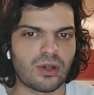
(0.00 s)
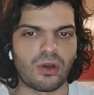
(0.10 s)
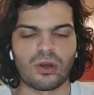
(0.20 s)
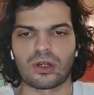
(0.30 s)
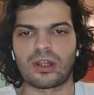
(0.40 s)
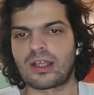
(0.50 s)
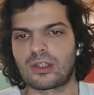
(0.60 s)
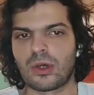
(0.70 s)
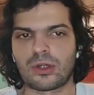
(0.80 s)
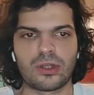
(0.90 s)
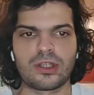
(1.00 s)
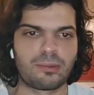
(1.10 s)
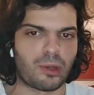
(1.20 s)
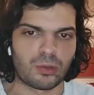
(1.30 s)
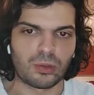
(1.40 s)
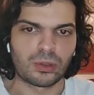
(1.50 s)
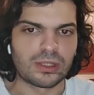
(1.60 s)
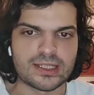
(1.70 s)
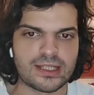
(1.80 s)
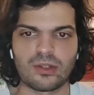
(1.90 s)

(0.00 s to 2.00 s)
or like you are doing product listing,